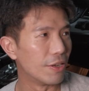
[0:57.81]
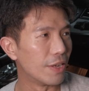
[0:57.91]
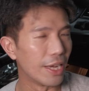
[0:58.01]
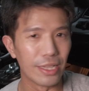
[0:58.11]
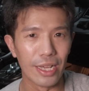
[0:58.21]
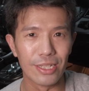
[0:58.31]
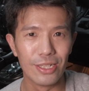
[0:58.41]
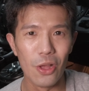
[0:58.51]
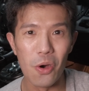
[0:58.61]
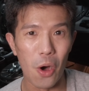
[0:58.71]
like
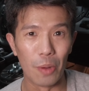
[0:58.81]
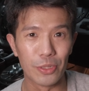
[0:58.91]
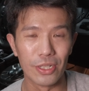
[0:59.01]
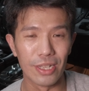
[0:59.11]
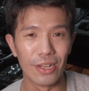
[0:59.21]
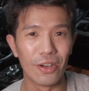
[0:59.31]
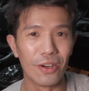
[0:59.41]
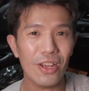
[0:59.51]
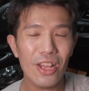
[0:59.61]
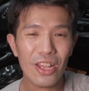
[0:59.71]
there's no options at
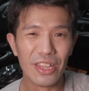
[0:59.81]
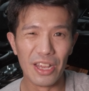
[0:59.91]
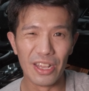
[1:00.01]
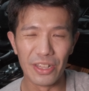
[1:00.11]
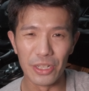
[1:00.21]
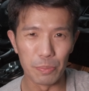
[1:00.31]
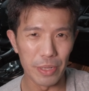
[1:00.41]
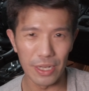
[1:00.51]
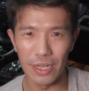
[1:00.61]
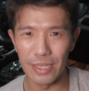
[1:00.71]
all. The
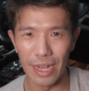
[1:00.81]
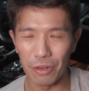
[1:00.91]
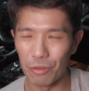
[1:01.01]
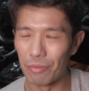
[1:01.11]
speakers are